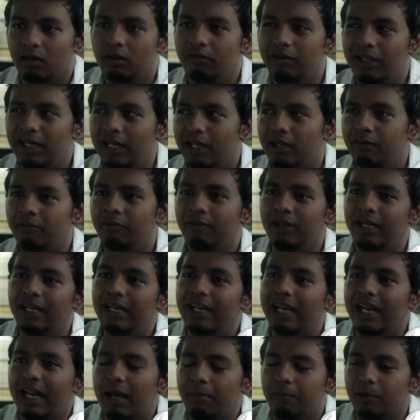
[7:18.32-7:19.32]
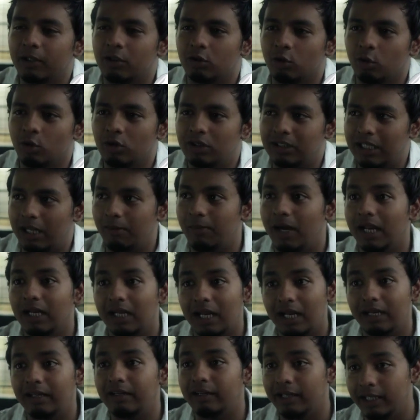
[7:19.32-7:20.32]
we did an episode. Salman
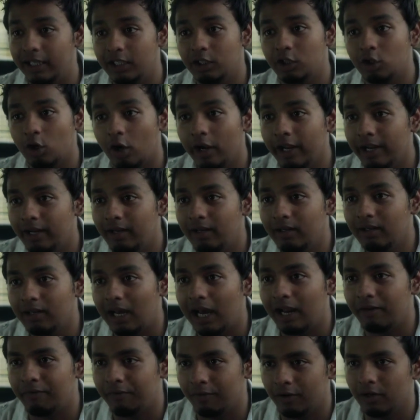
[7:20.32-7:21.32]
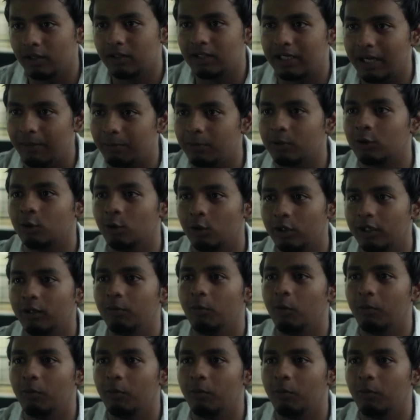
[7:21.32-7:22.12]
Khan really enjoyed our first episode in